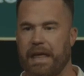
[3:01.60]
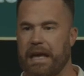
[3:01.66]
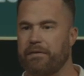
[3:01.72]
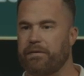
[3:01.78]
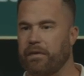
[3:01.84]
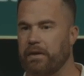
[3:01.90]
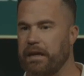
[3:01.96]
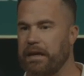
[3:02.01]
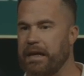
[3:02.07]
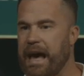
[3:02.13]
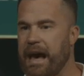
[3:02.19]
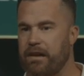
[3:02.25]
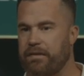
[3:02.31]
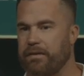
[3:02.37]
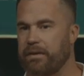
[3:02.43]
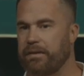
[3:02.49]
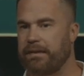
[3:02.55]
thankfully,
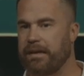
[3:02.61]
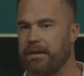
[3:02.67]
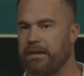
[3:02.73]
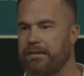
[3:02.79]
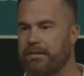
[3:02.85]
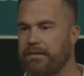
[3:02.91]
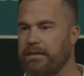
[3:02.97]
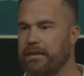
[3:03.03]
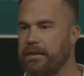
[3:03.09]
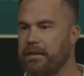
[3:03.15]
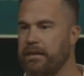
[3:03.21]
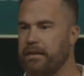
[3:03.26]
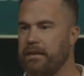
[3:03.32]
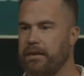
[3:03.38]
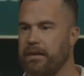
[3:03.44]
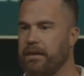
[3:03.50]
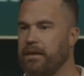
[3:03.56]
Nashville,
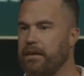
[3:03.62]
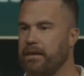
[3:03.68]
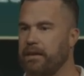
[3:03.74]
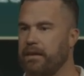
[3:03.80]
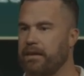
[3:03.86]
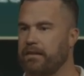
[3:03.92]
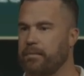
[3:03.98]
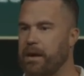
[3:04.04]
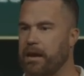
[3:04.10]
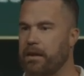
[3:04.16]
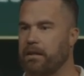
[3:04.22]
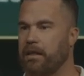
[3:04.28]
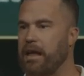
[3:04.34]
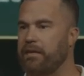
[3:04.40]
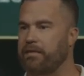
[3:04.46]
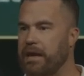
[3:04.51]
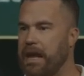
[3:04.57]
Tennessee is about
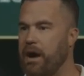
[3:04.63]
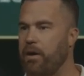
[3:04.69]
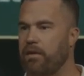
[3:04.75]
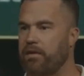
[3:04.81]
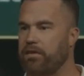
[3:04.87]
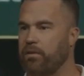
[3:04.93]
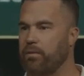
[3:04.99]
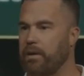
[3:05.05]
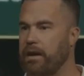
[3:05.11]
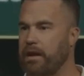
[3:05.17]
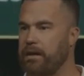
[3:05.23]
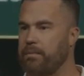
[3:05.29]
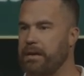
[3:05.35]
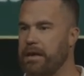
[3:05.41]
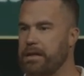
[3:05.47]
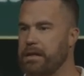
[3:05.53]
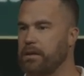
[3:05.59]
11 hours away,
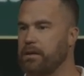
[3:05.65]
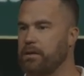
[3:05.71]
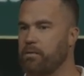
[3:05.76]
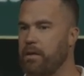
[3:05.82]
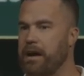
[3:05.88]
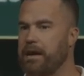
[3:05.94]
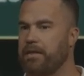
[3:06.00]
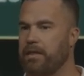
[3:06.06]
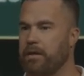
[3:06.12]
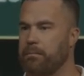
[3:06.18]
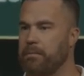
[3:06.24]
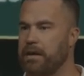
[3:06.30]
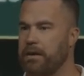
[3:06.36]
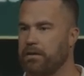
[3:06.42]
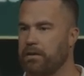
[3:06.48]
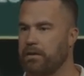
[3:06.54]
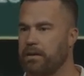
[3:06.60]
basically right in the
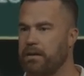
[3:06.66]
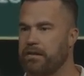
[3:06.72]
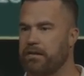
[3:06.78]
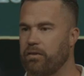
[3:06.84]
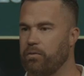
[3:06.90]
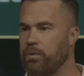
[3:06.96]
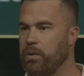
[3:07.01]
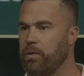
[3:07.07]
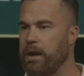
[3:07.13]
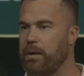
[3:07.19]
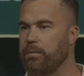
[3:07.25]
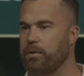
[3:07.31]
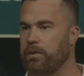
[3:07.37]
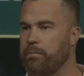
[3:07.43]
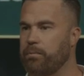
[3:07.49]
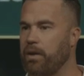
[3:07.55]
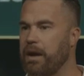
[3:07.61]
middle. And so we were
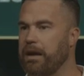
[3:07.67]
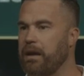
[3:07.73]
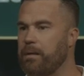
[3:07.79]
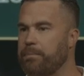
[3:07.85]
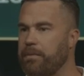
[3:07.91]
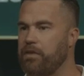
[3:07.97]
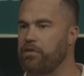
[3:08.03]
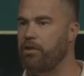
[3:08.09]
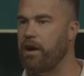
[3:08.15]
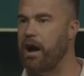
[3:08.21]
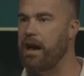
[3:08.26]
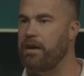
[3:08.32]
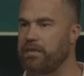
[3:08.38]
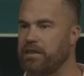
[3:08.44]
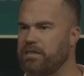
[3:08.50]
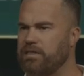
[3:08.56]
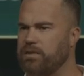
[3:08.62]
able to break up the
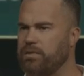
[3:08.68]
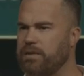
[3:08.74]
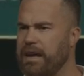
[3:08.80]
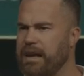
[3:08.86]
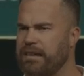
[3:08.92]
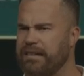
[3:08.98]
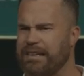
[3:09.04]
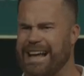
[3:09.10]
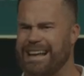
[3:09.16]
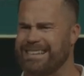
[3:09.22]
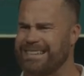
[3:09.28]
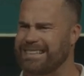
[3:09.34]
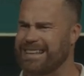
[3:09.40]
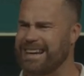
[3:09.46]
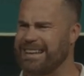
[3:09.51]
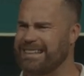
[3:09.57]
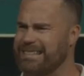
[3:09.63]
drive in 2 days. And I
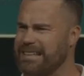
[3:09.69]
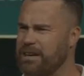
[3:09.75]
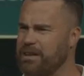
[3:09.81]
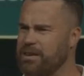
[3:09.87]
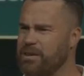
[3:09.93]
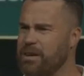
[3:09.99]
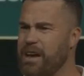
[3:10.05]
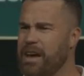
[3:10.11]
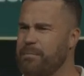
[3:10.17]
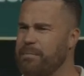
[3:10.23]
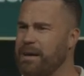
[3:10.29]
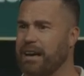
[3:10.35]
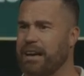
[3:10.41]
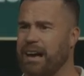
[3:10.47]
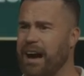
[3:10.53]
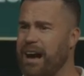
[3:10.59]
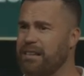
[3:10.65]
just got to tell you,
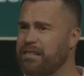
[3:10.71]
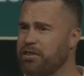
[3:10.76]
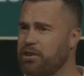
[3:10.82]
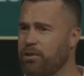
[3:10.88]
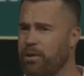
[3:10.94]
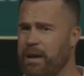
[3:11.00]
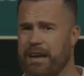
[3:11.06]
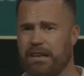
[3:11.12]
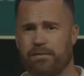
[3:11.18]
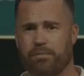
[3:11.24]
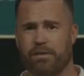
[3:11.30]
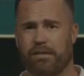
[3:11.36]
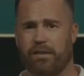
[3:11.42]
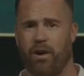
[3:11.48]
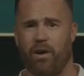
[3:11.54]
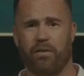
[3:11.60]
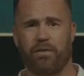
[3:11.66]
man, God's grace
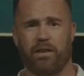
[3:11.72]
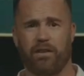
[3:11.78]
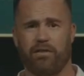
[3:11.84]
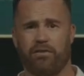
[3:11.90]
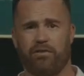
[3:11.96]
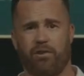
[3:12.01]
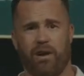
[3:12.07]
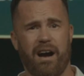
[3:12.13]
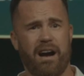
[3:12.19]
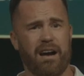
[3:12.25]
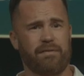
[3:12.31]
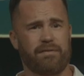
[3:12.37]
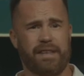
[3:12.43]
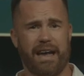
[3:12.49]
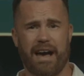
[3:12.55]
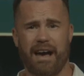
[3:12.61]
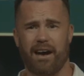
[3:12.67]
was on the
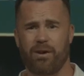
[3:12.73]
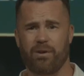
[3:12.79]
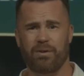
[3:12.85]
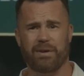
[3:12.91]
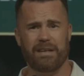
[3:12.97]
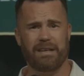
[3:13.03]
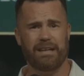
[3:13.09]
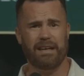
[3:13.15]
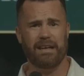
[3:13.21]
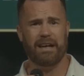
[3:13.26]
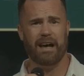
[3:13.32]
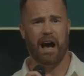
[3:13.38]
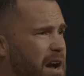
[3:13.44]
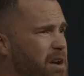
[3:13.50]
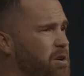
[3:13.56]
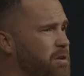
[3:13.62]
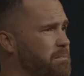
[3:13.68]
drive down.
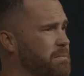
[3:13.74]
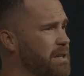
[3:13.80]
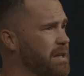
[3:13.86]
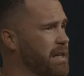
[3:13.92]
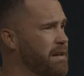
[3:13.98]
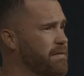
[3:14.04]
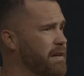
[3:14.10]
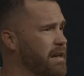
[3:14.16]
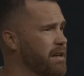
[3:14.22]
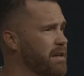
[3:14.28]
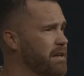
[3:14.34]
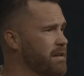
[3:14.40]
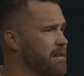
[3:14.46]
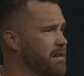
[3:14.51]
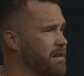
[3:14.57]
I couldn't believe it.